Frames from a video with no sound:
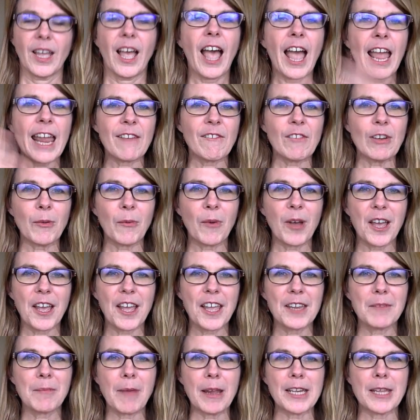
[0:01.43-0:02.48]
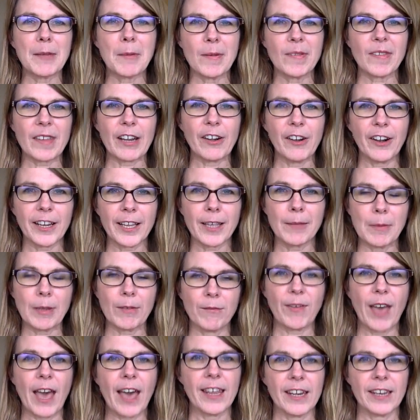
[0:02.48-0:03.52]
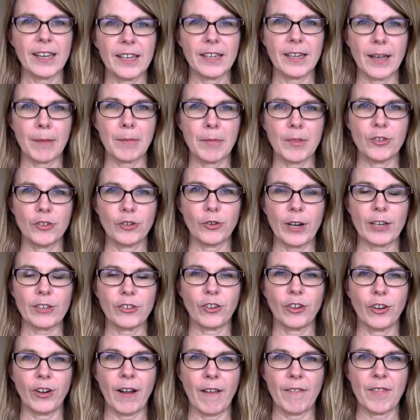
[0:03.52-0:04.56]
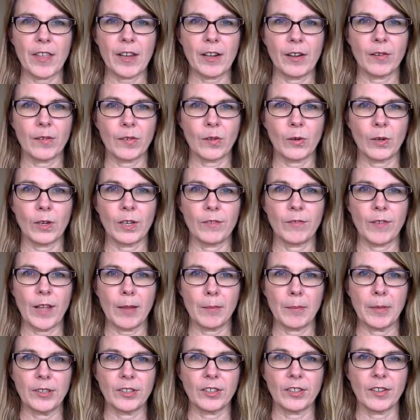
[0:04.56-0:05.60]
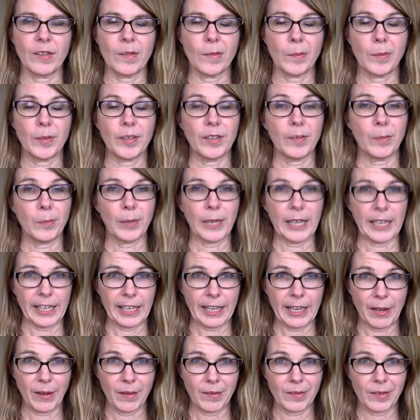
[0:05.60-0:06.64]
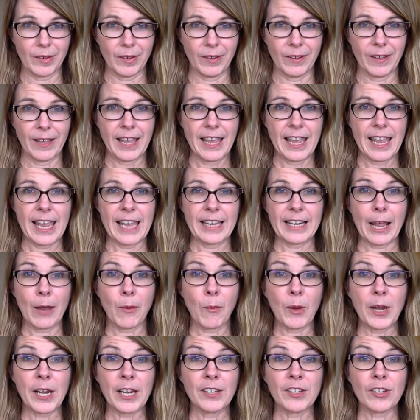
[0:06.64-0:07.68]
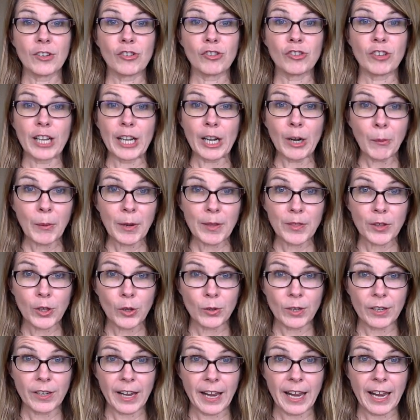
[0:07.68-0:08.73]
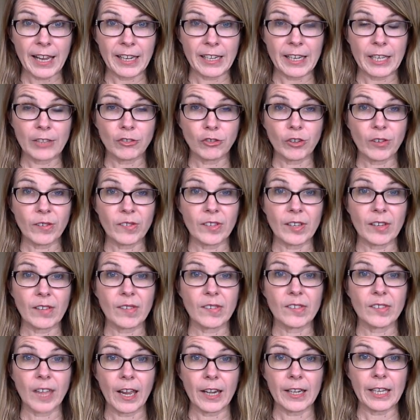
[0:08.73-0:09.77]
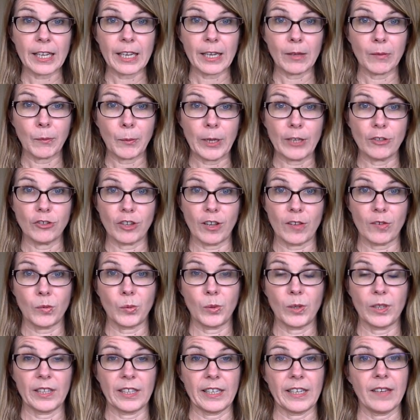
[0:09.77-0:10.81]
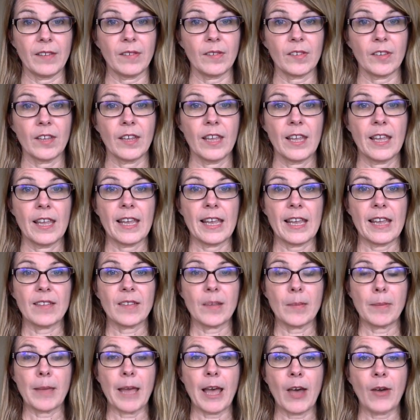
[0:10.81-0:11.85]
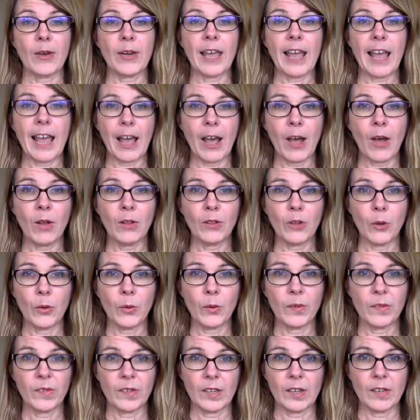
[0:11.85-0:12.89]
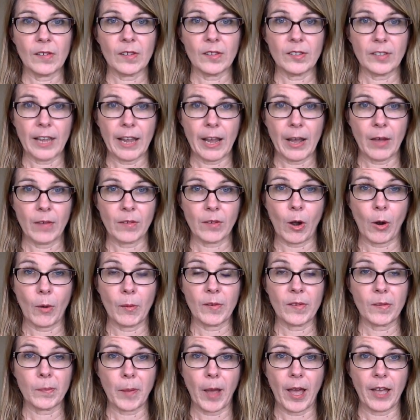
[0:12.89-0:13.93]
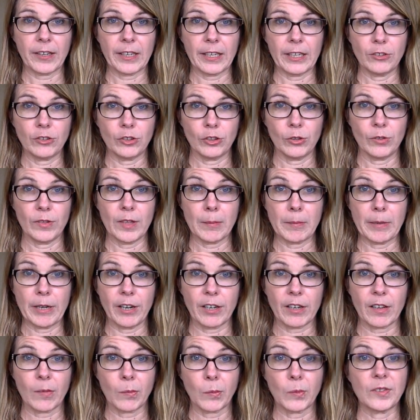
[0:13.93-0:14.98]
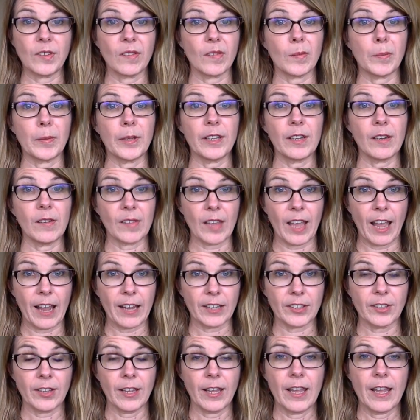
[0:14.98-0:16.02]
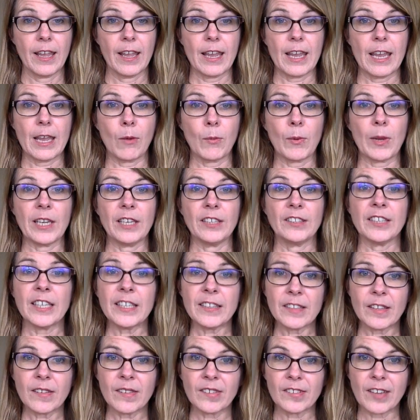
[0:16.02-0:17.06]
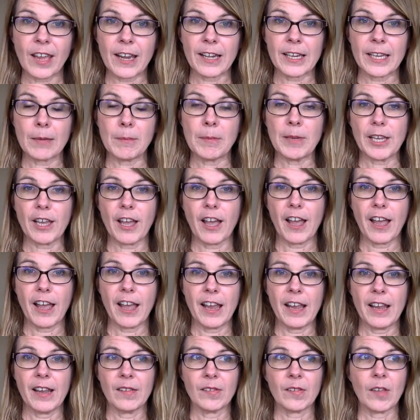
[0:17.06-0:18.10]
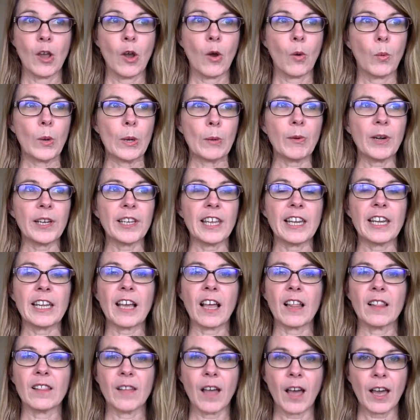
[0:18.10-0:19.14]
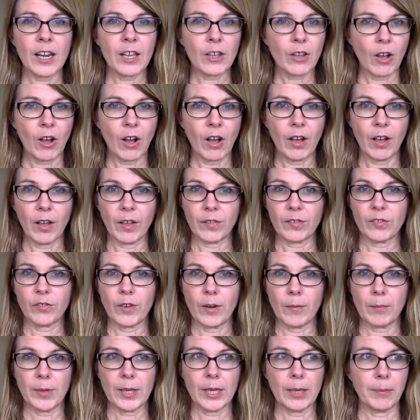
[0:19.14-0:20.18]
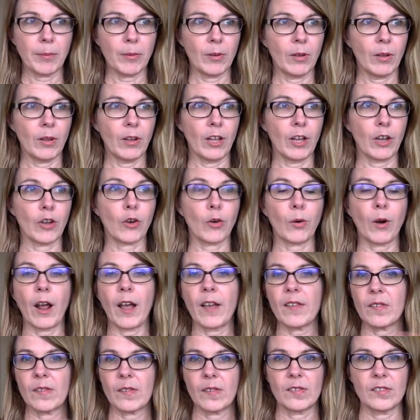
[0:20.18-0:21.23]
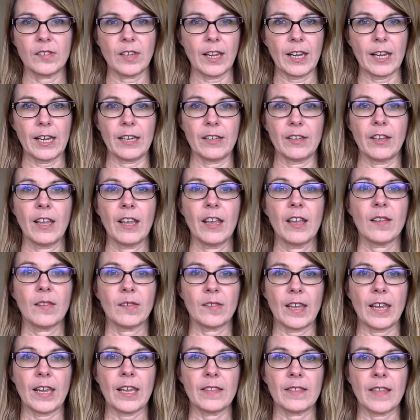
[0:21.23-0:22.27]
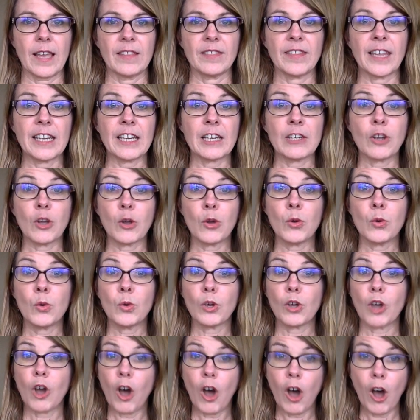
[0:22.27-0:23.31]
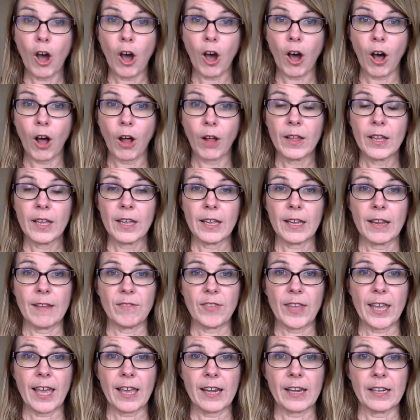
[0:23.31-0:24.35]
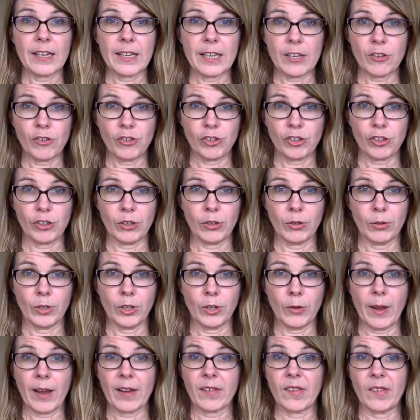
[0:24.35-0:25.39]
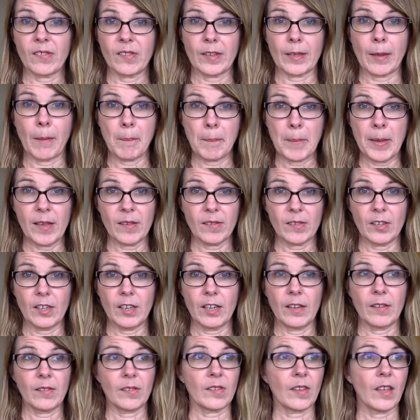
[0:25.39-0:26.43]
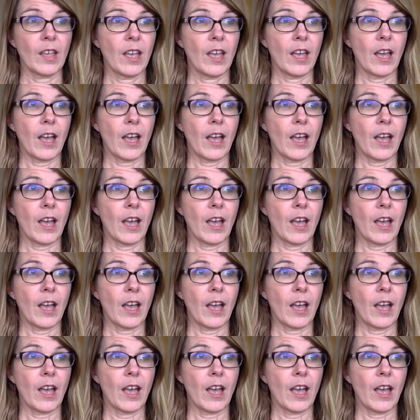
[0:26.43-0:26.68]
Hi everyone, my name is Erica McFadden. I'm the director of the Arizona Developmental Disabilities Planning Council, and I wanted to share with you today an interesting study we just released. It's about how local cities and towns are responding to the Americans with Disabilities Act. And we did this study because we were getting a lot of calls from people across the state saying that they didn't know who to call if they had an issue, accessing a business,